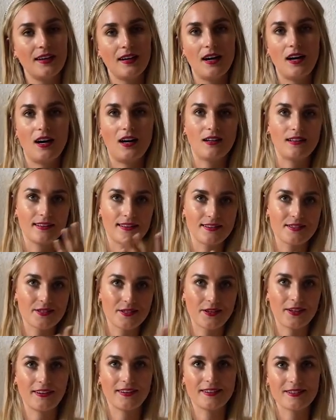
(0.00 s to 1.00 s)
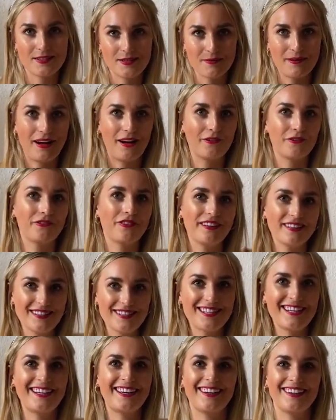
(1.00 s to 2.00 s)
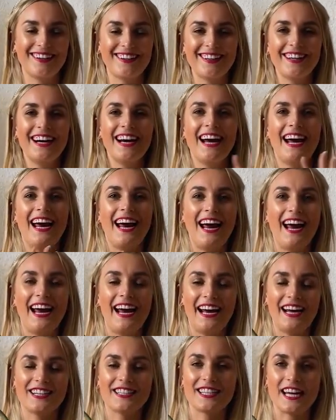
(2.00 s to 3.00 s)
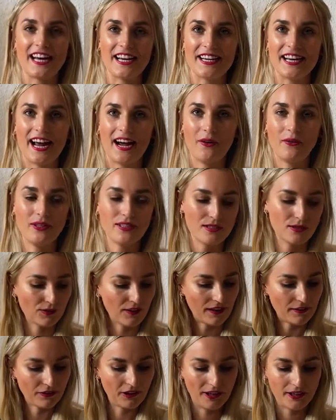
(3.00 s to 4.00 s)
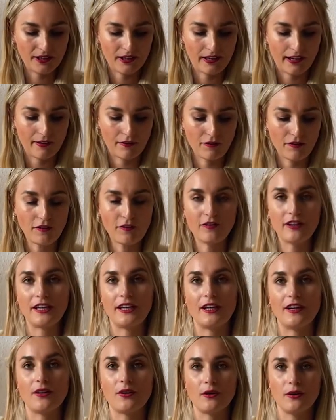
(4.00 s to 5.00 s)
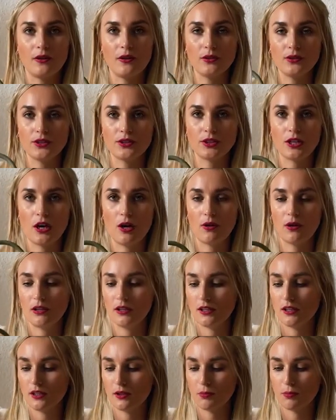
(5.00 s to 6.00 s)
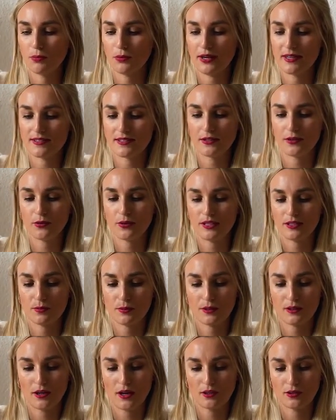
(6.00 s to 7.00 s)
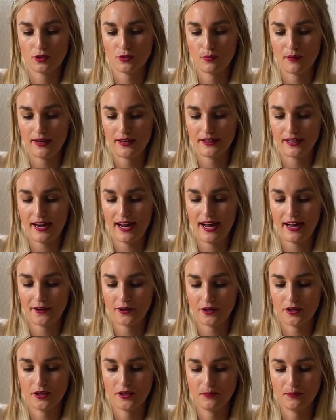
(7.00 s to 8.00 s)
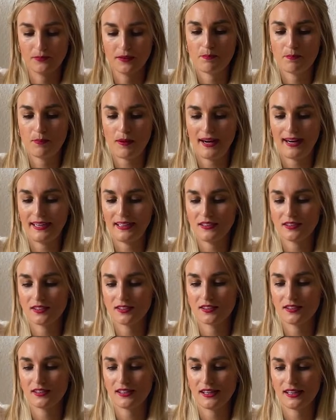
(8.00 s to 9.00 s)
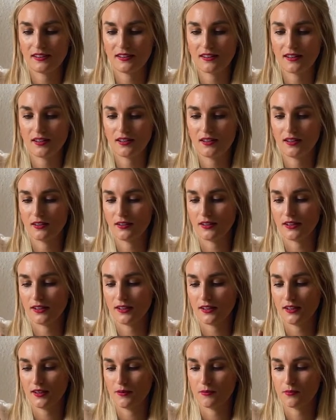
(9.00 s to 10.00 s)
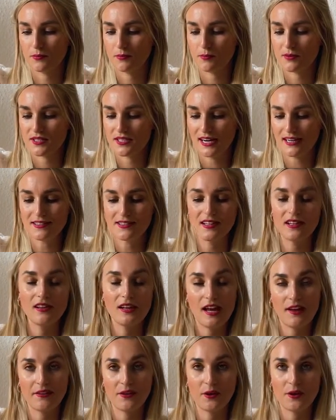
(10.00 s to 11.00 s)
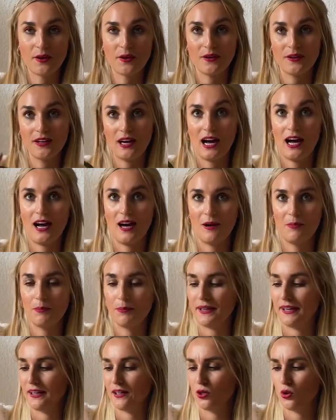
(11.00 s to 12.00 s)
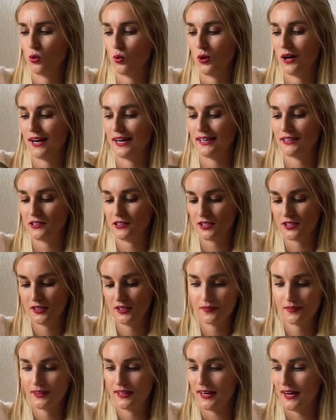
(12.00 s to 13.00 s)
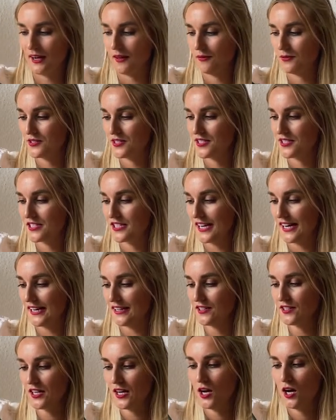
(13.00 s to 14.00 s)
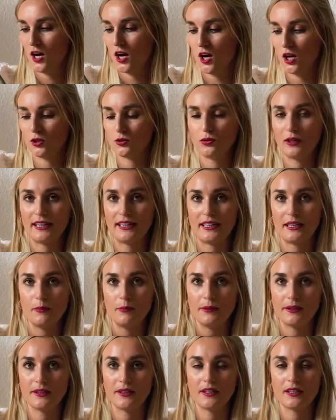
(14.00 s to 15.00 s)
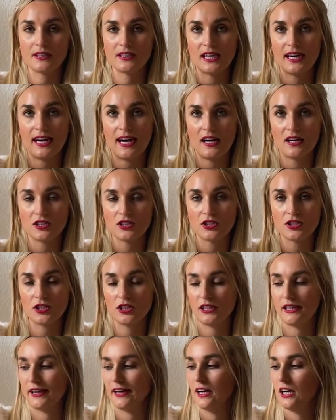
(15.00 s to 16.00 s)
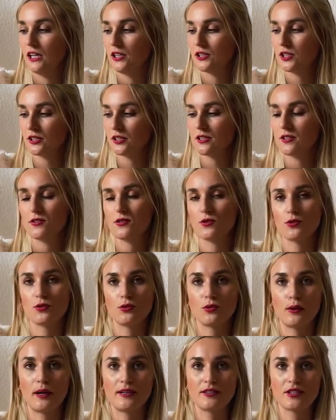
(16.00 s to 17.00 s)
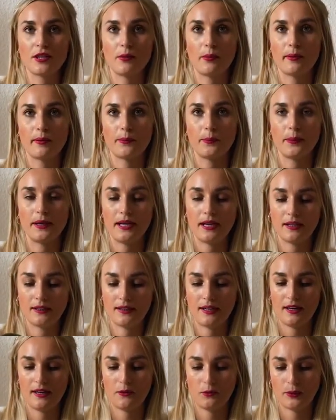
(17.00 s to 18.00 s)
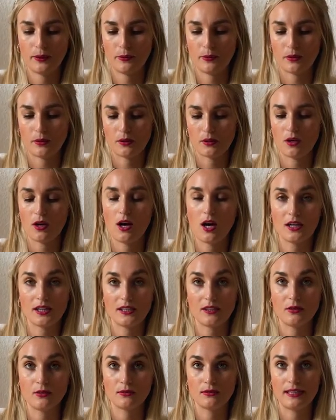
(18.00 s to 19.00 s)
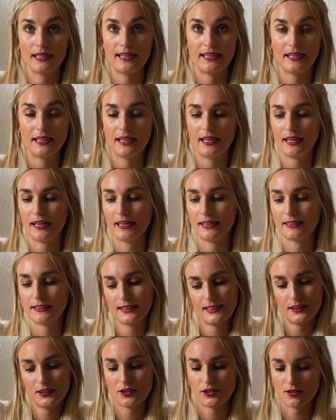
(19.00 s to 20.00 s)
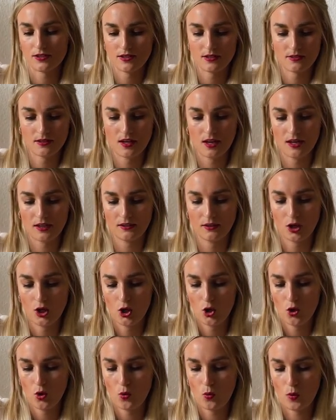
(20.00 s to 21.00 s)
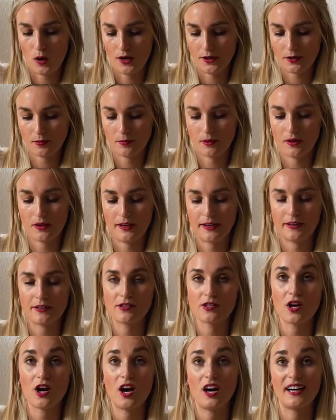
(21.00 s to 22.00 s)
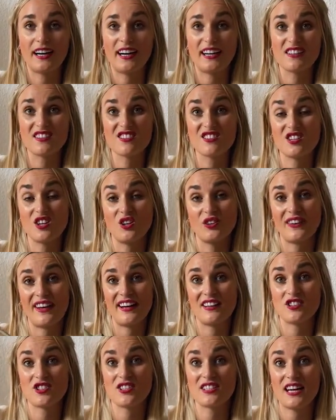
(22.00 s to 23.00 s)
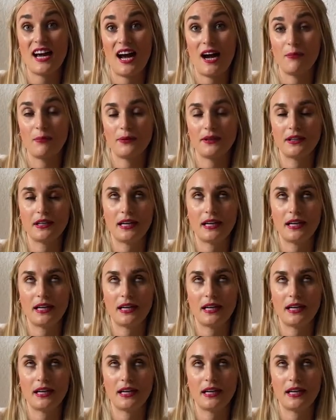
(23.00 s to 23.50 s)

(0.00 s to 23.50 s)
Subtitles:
I'll insert some outfits here. And now it's 550 euros, so a little price increase, but not too bad at all. Besides the leather being quite, yeah, stained already, because I actually took this to Croatia with me, and then we were caught in the rain and it just got watermarks on it. So that just happened.